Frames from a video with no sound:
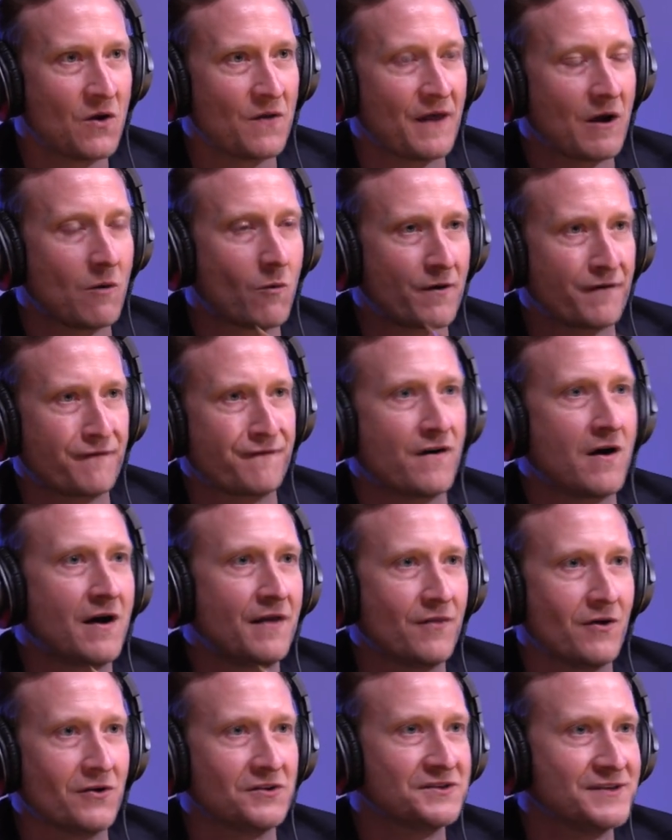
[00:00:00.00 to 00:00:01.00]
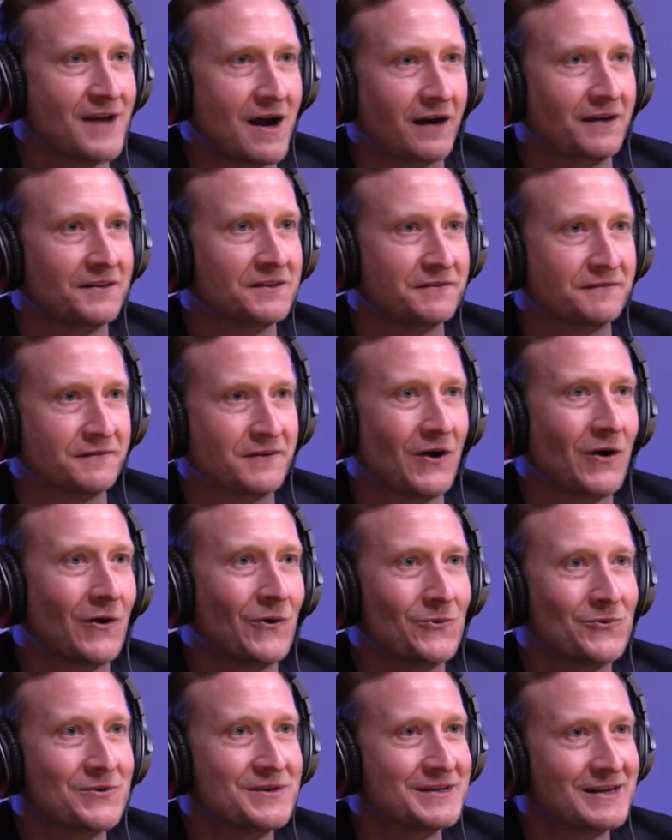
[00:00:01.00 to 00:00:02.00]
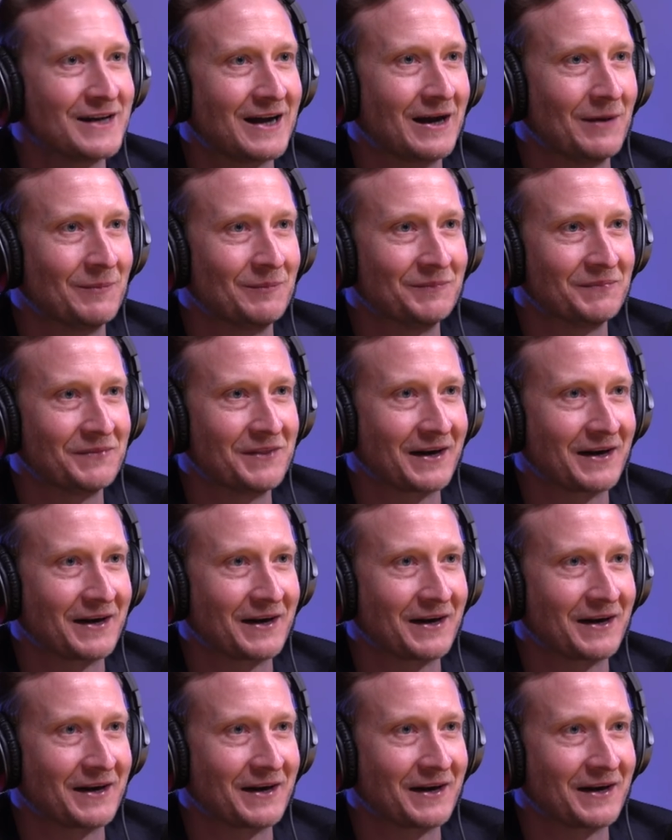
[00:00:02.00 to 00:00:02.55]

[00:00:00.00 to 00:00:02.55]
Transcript: they want to find those nuggets of gold um,